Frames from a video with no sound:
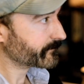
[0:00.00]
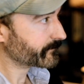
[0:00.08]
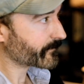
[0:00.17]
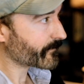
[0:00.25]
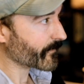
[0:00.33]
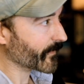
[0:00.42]

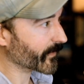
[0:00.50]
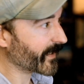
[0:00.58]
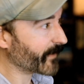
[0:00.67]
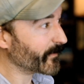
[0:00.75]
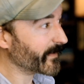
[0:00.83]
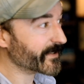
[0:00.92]
Okay,
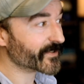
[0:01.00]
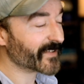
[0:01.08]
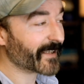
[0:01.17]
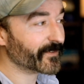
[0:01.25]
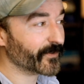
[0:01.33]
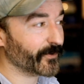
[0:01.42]
we just had
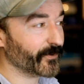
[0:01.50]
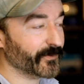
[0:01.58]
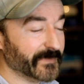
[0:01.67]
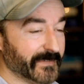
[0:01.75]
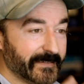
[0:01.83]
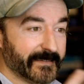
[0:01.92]
to
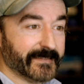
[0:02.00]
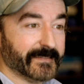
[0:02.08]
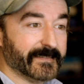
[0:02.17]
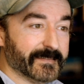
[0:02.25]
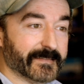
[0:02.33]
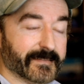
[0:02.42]

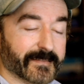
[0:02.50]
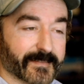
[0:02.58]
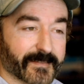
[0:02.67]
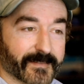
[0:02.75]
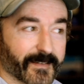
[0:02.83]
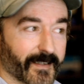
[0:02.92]

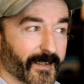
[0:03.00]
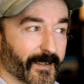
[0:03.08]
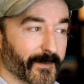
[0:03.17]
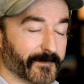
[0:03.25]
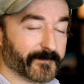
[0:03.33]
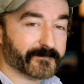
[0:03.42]

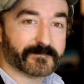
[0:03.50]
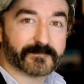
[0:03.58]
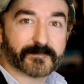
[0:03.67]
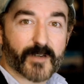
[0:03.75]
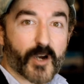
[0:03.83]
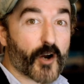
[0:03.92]

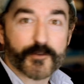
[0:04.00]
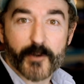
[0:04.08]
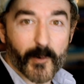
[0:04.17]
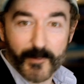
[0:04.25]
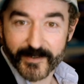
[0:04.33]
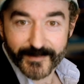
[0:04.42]
hard code
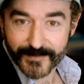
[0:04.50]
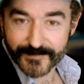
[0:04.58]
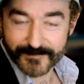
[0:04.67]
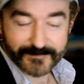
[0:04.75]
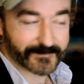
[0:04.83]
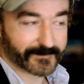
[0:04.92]
it
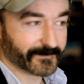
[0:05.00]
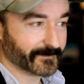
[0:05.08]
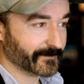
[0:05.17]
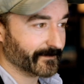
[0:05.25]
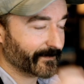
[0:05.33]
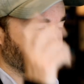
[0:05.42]

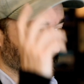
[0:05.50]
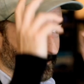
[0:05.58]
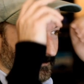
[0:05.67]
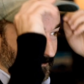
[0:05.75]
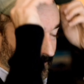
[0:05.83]
in